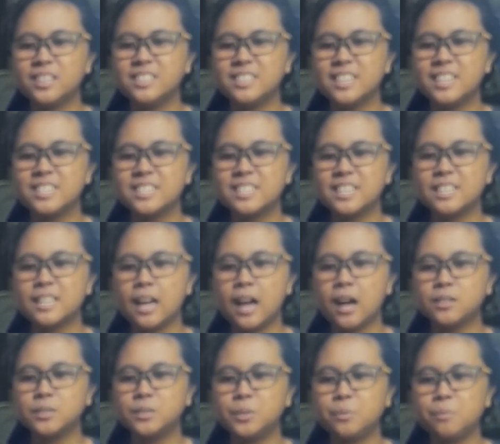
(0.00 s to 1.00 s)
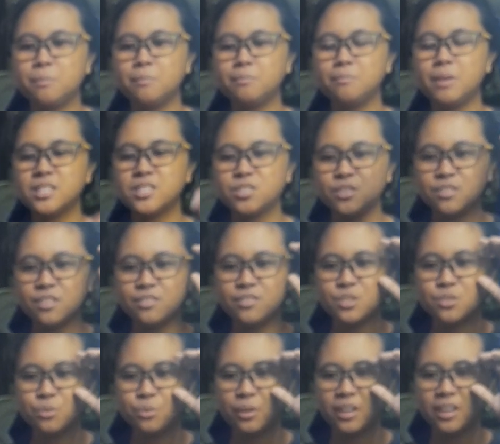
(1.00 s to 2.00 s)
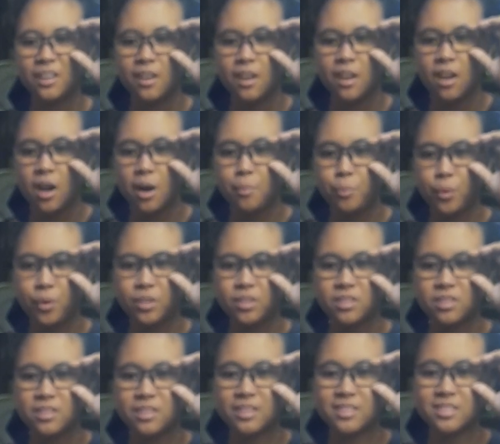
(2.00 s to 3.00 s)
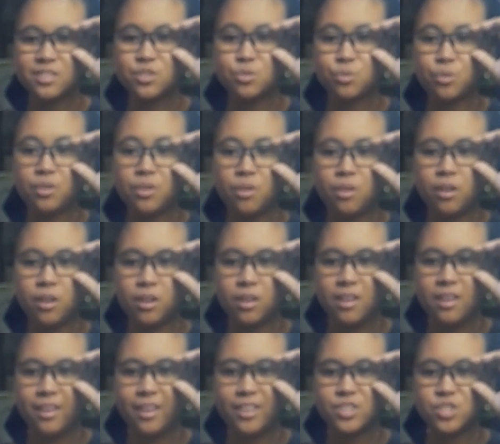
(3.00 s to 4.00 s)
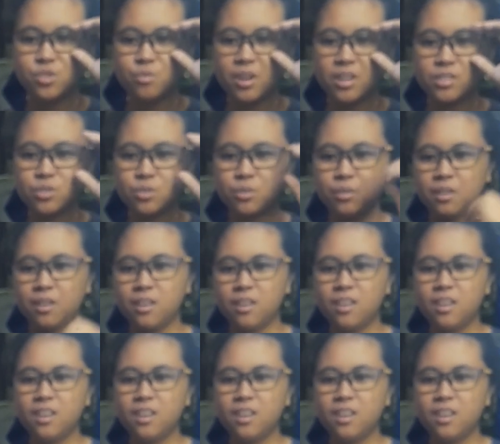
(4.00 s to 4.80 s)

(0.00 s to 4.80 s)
Contestant Hakurum, Master of the Sword, appointed as the sword art instructor.